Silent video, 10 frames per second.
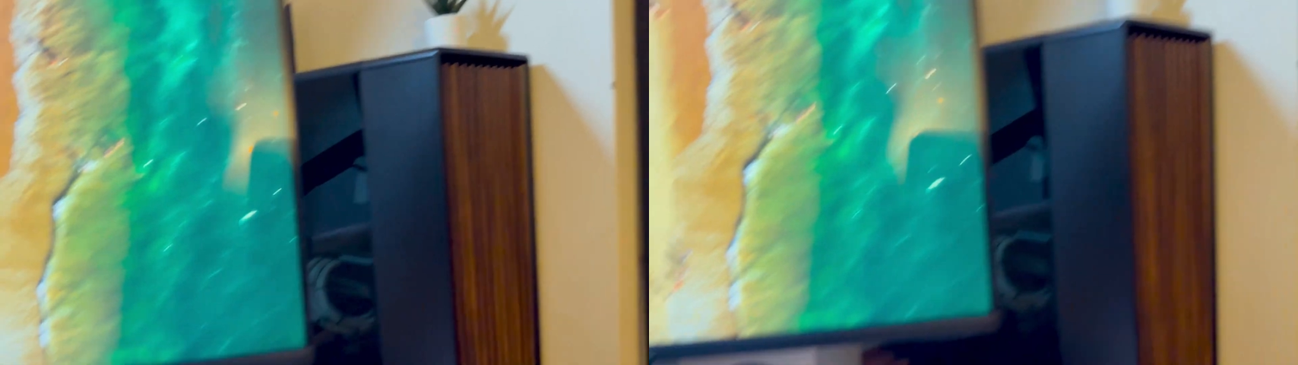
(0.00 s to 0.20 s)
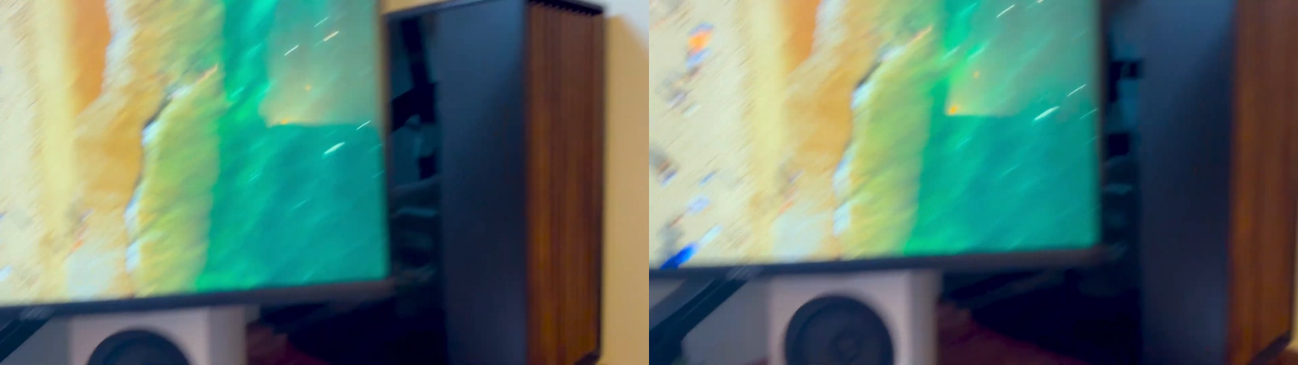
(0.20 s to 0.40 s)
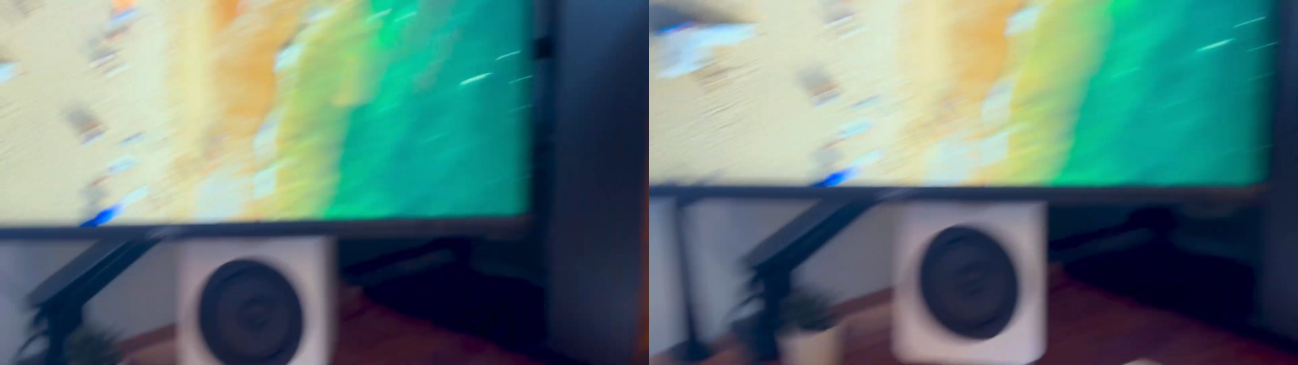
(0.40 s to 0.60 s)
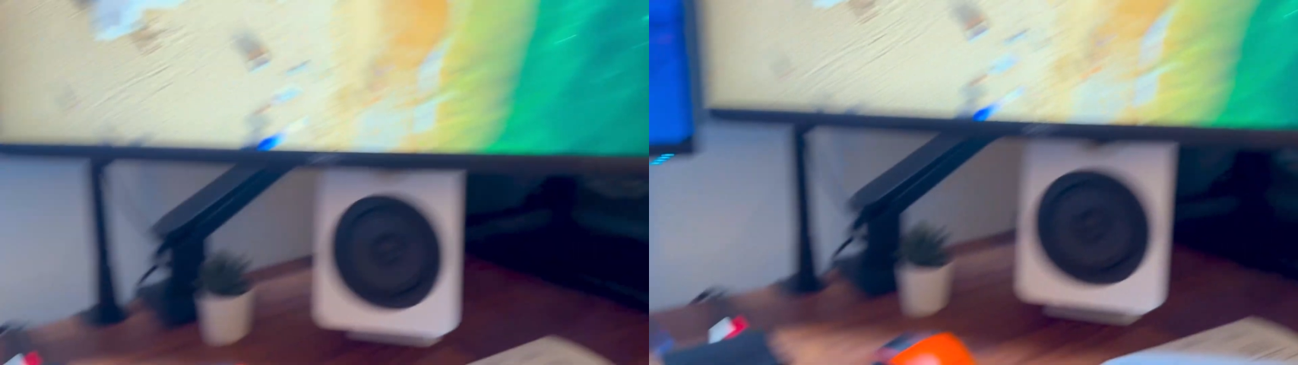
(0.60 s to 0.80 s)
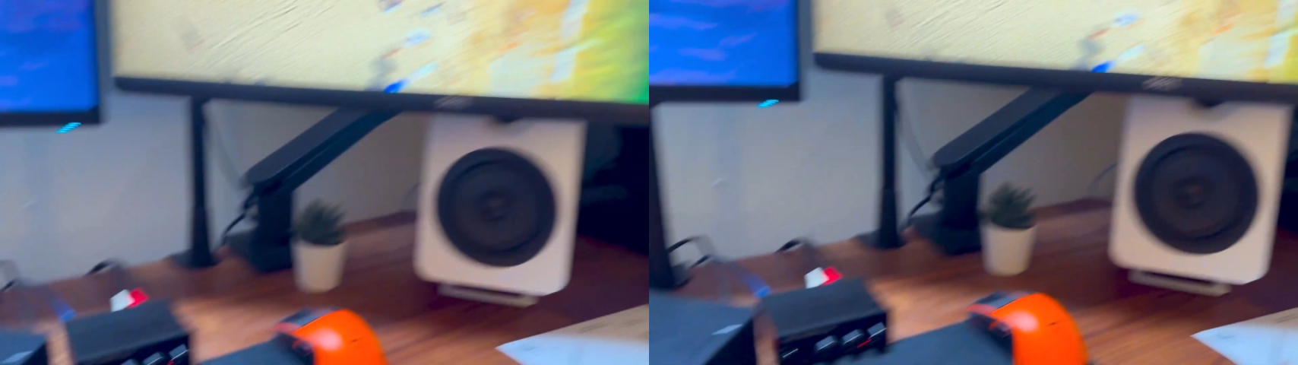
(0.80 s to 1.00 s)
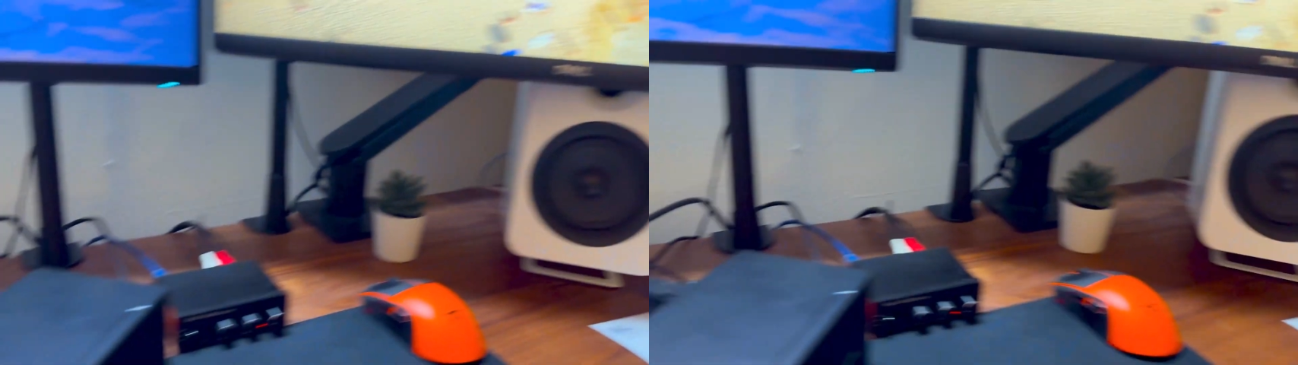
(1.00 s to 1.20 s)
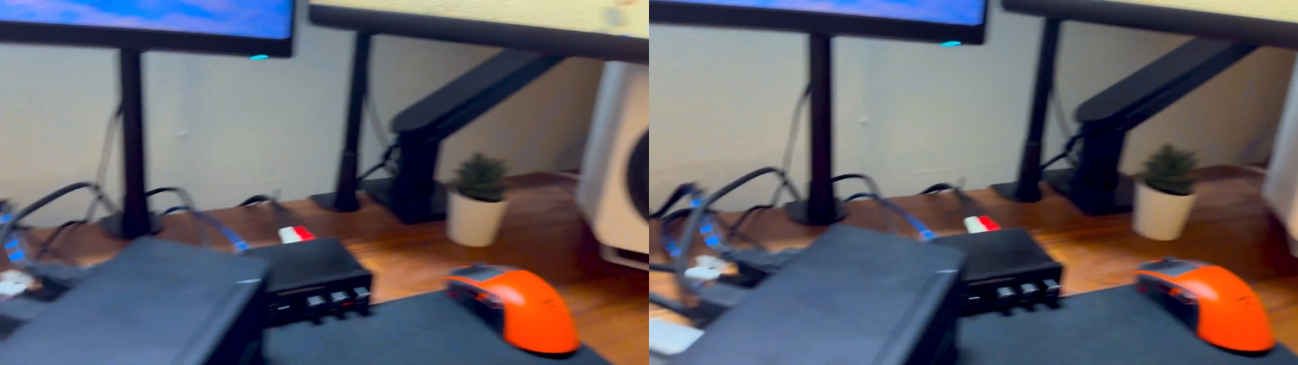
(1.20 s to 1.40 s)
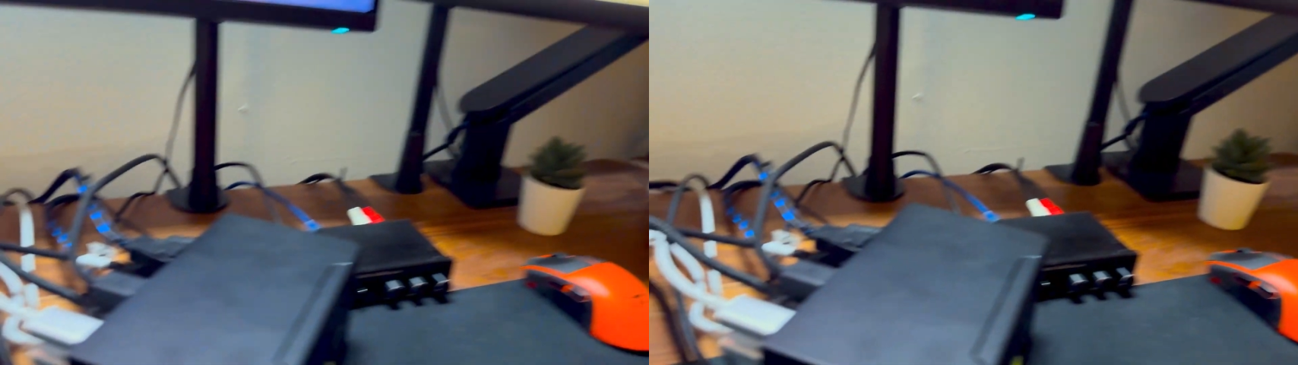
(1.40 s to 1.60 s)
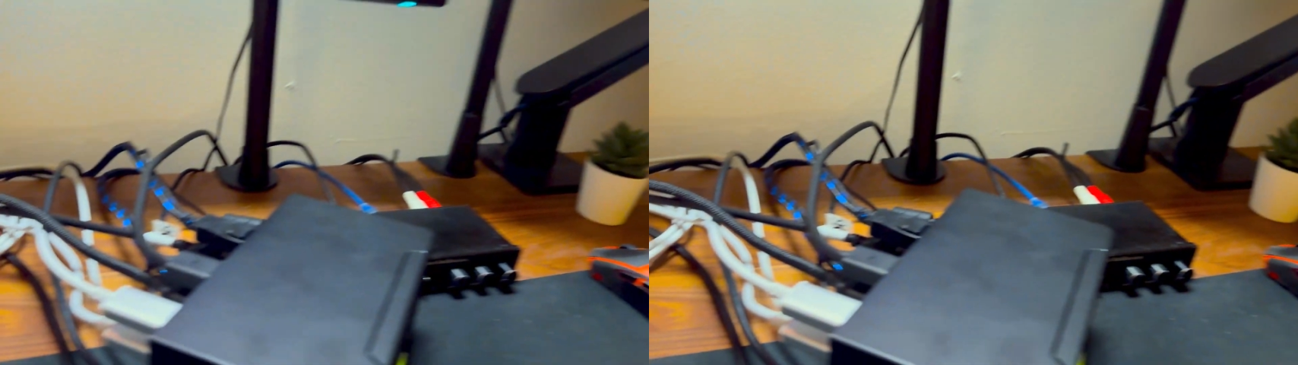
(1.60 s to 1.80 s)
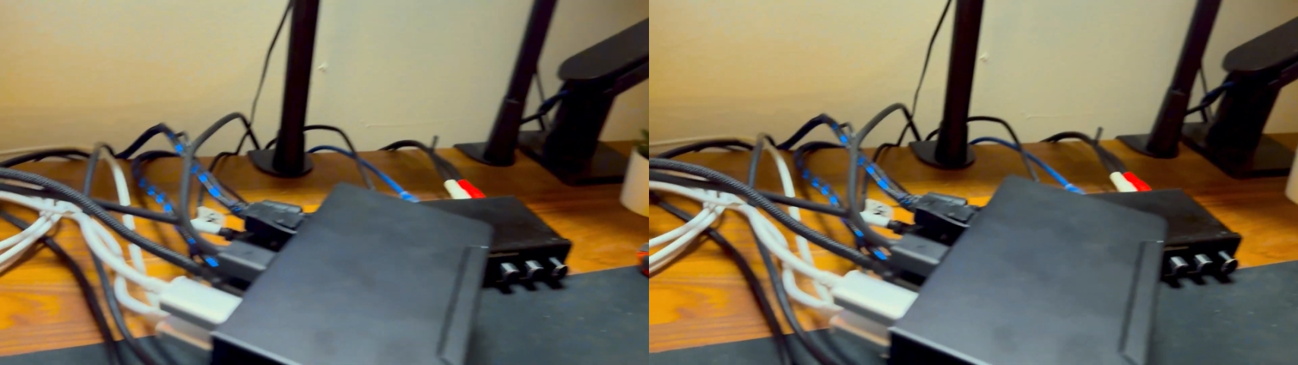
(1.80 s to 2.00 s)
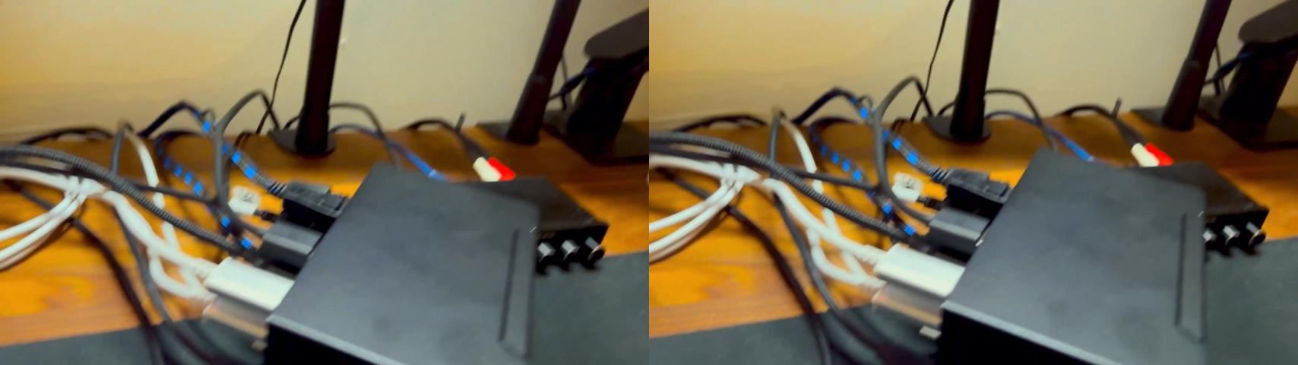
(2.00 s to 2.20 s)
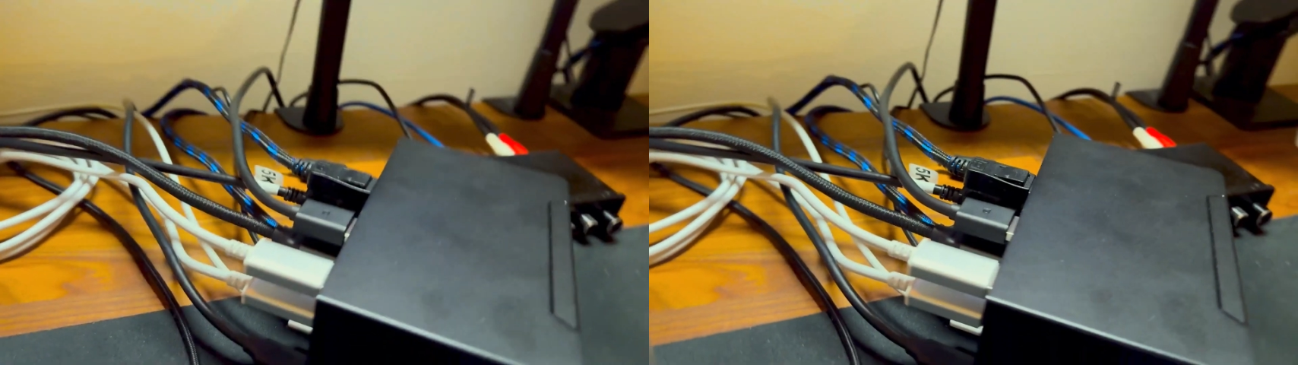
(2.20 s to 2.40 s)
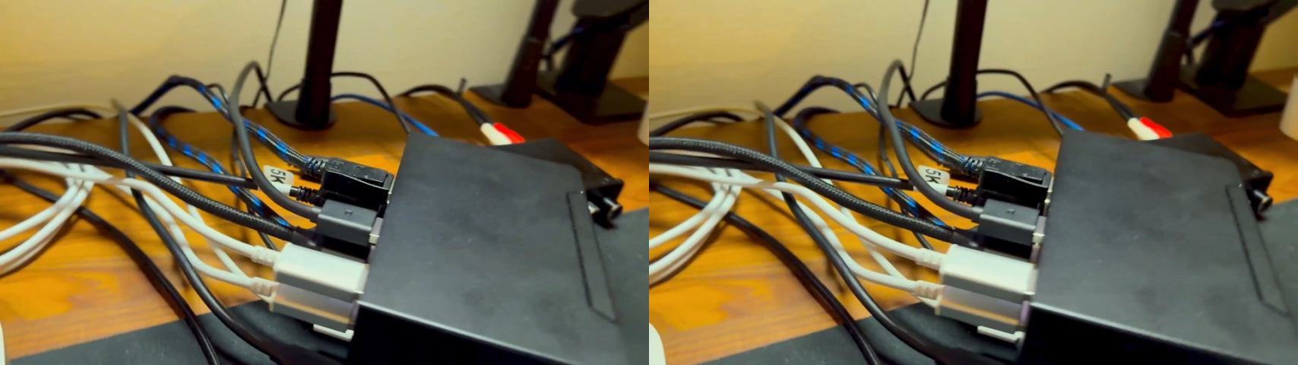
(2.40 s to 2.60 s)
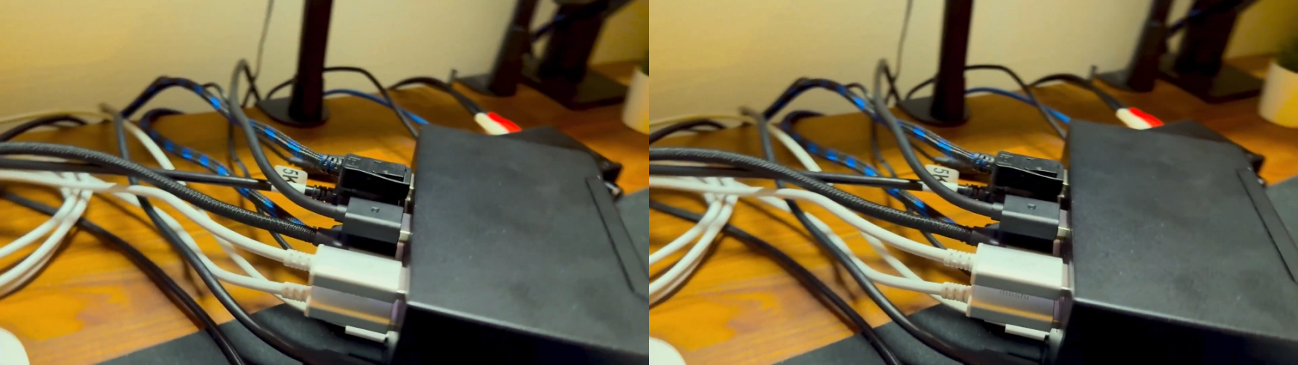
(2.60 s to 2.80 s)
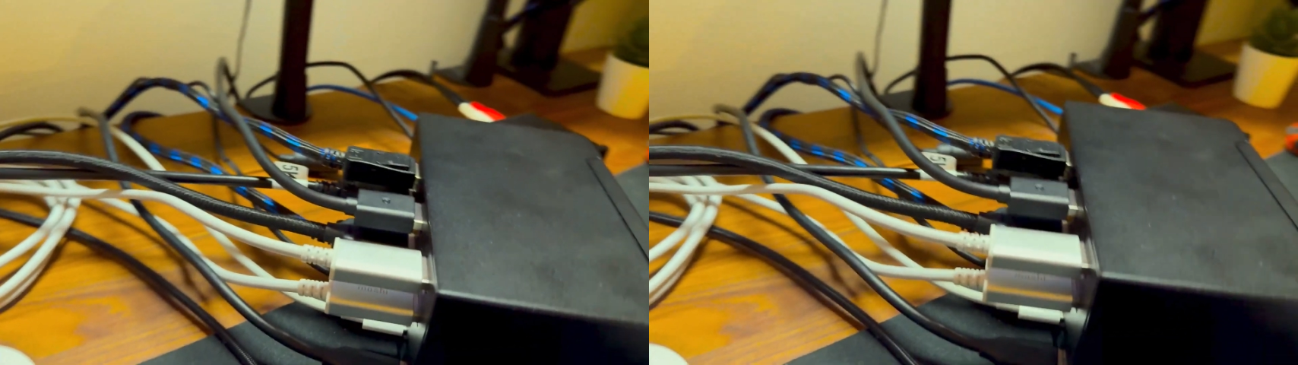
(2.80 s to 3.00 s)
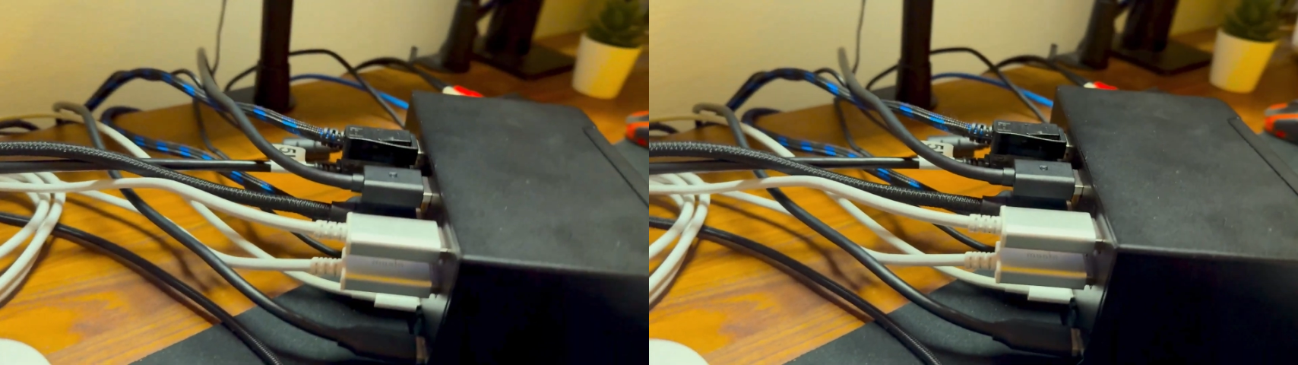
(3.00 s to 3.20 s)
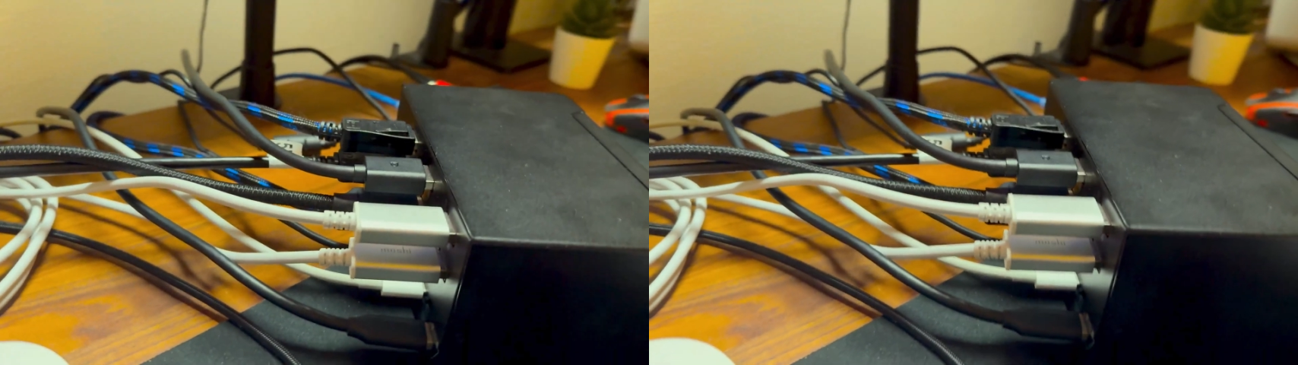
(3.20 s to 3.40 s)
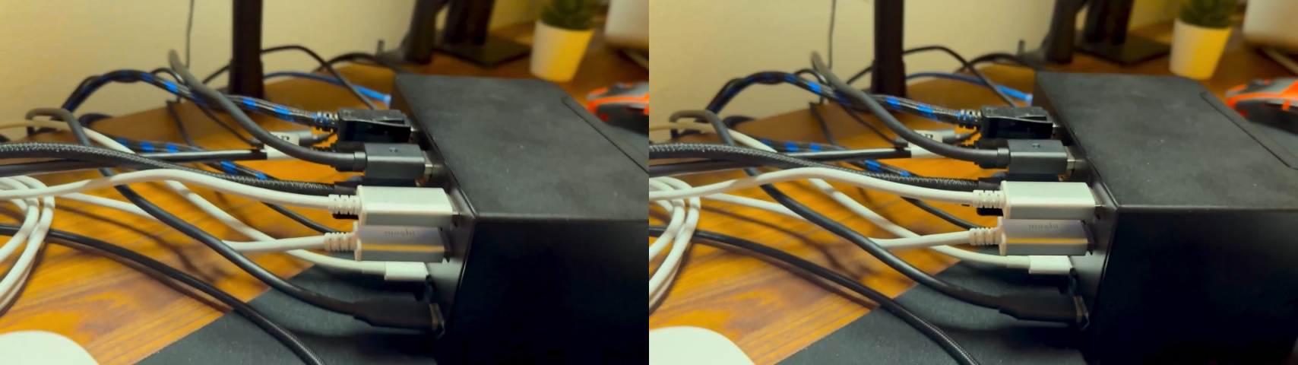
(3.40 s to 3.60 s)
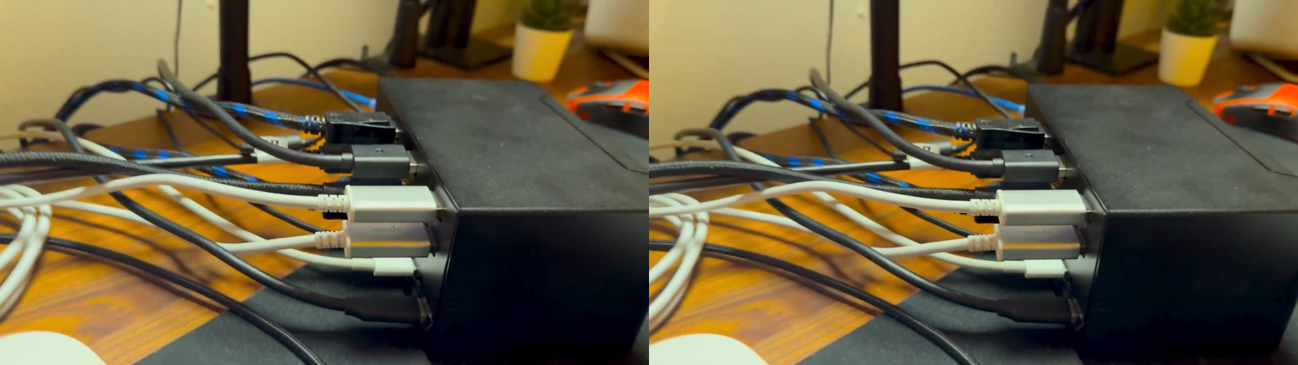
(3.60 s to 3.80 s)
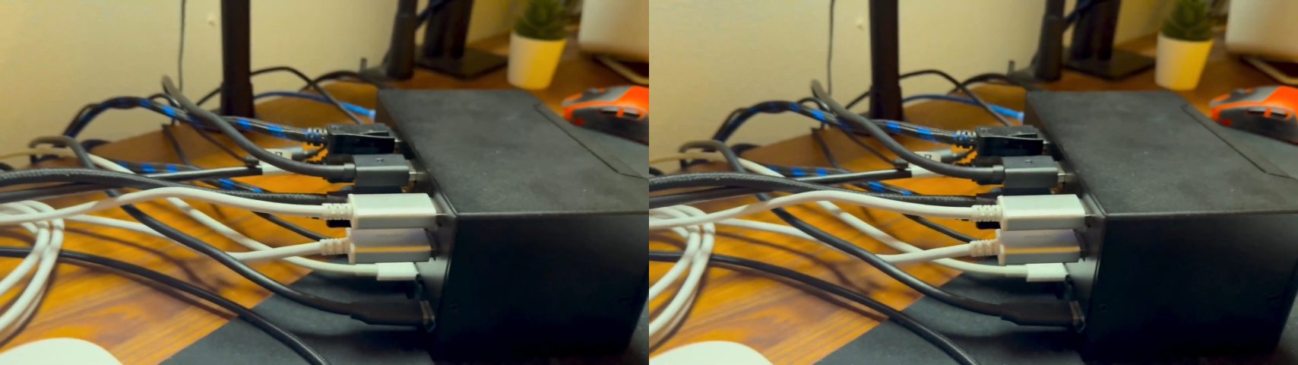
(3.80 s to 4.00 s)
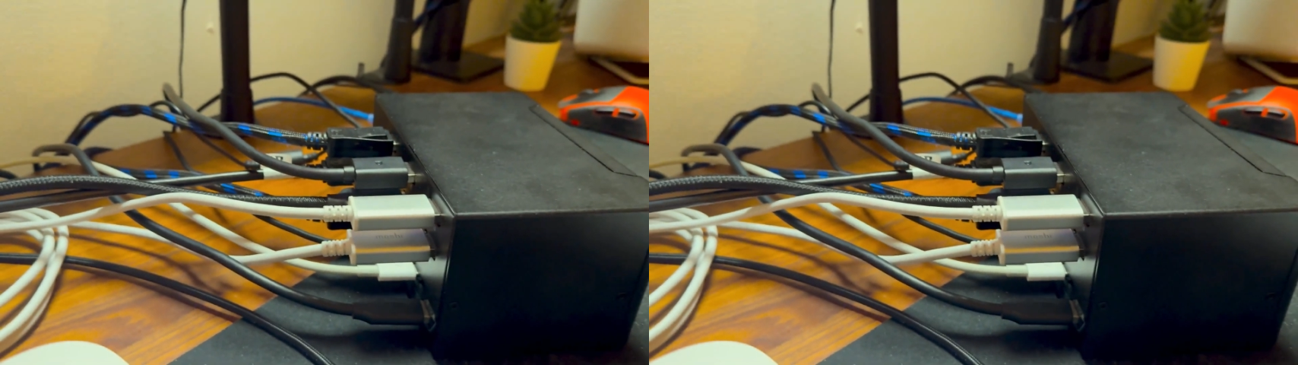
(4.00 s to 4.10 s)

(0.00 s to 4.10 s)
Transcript: [unreadable: no face in view]